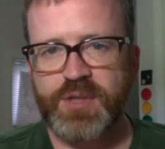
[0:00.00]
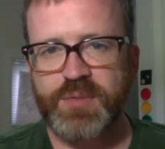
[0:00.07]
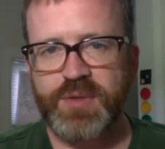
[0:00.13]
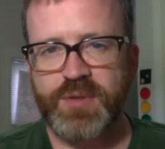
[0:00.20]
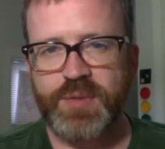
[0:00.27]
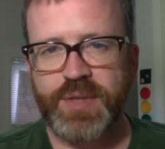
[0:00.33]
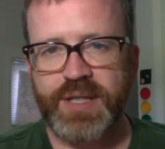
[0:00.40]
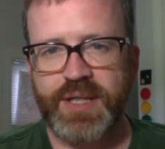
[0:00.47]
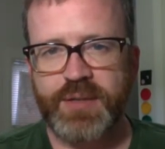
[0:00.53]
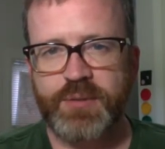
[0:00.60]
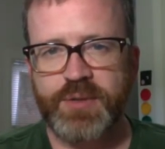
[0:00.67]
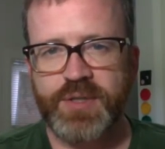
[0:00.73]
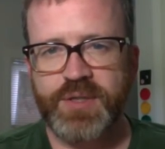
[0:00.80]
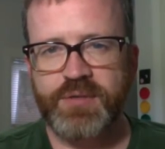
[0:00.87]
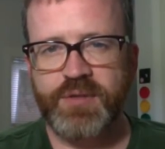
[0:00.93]
between
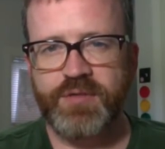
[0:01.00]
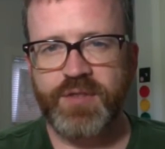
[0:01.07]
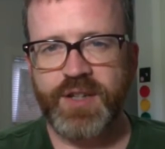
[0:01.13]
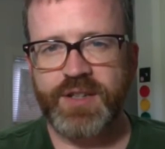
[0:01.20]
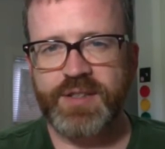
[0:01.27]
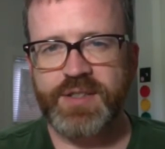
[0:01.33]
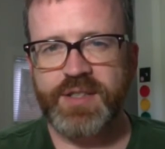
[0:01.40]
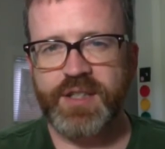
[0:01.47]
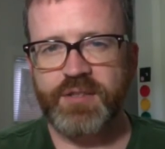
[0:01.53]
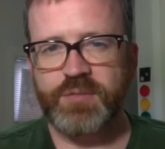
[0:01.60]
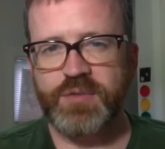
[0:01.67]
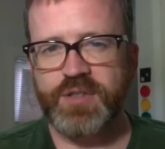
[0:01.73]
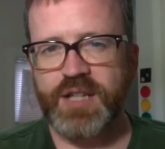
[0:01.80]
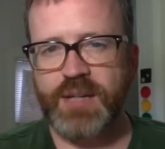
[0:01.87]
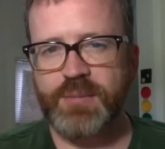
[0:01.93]
languages reflect a set of
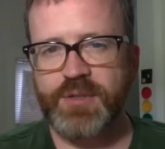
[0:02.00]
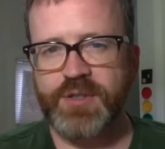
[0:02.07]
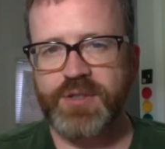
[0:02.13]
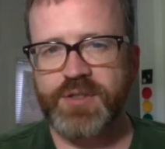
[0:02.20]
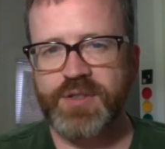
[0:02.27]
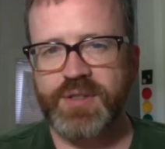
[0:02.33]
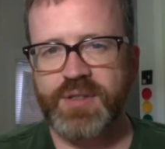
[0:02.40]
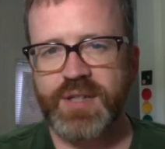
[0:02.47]
parameters,